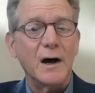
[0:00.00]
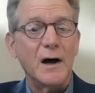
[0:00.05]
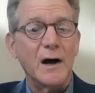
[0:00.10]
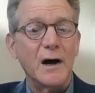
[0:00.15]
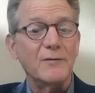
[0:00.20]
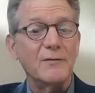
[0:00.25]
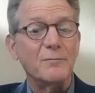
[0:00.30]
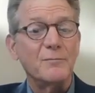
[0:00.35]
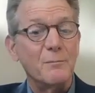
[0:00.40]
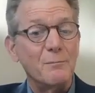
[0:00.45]

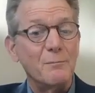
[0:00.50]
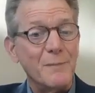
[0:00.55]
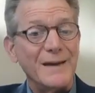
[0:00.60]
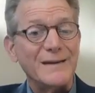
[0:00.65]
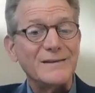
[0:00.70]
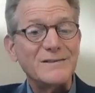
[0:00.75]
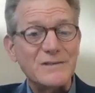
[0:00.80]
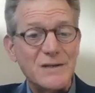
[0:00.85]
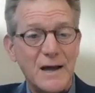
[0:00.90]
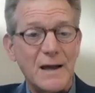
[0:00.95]
of
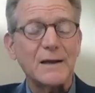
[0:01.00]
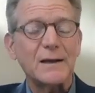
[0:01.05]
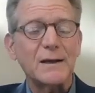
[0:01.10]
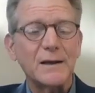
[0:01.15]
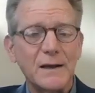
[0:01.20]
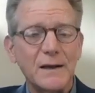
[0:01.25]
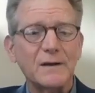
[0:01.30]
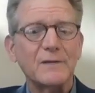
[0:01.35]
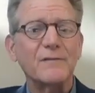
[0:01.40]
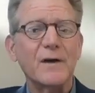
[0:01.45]

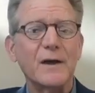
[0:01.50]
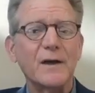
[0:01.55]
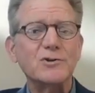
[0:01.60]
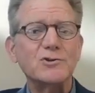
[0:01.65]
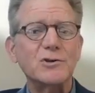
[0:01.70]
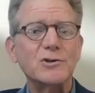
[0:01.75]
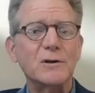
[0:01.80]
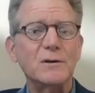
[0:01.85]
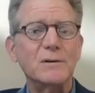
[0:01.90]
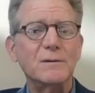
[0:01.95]
medtech
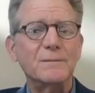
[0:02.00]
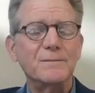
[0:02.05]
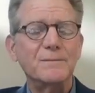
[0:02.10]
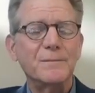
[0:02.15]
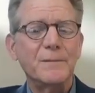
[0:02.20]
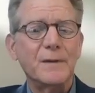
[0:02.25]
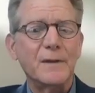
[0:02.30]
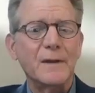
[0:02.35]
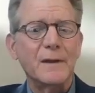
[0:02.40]
innovation,